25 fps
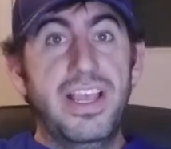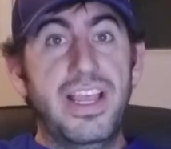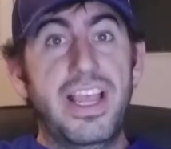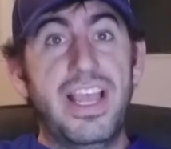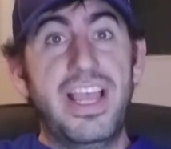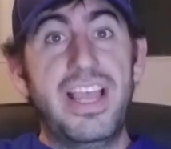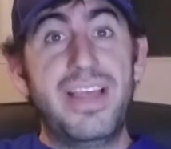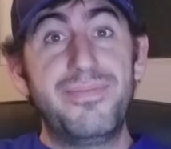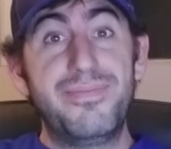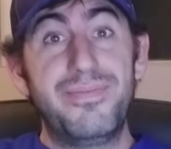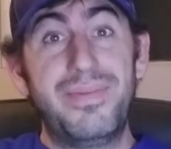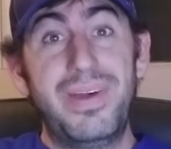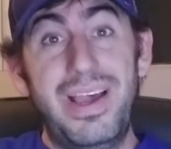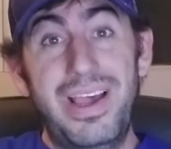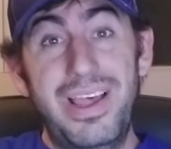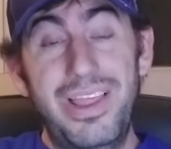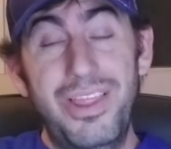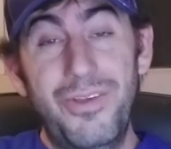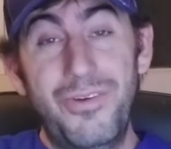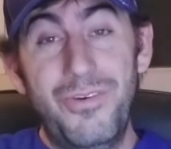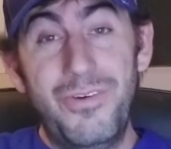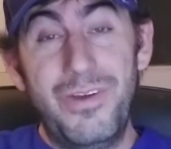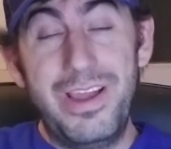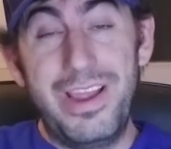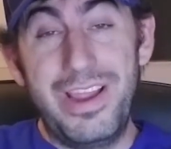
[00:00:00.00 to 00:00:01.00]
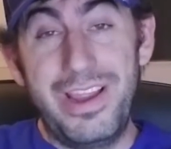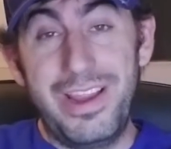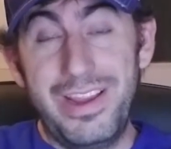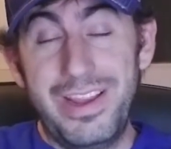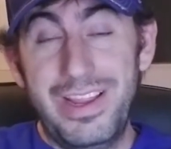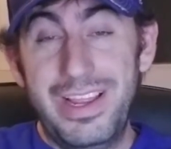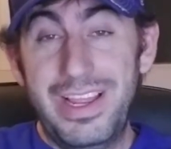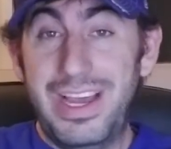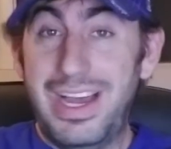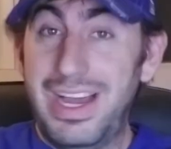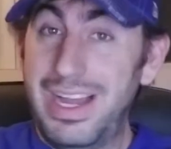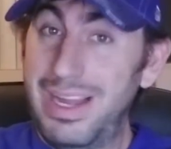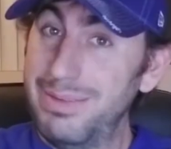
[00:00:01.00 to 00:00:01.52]
And by the way,
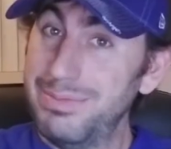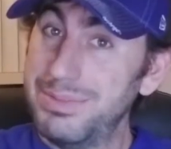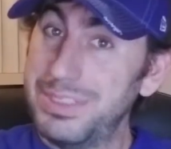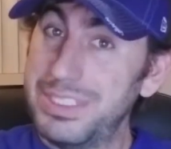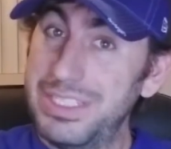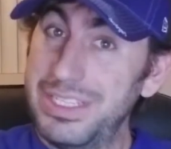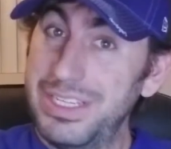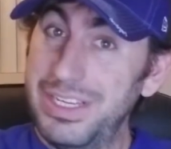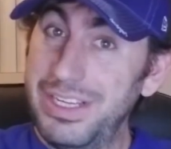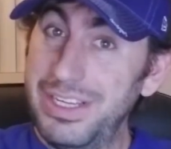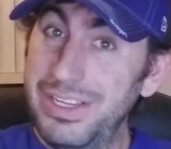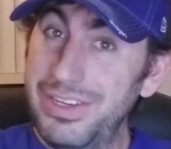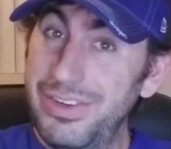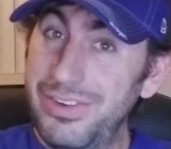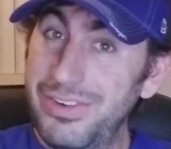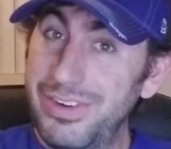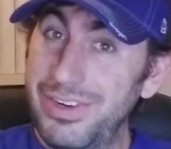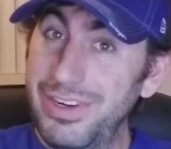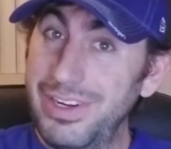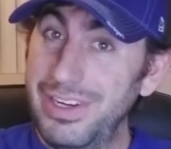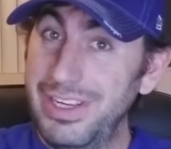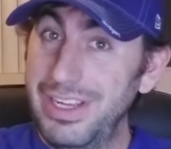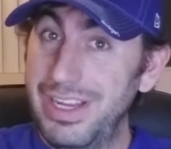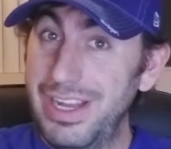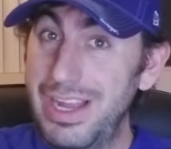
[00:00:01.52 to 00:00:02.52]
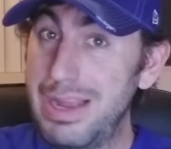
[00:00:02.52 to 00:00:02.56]
I'm still a dork.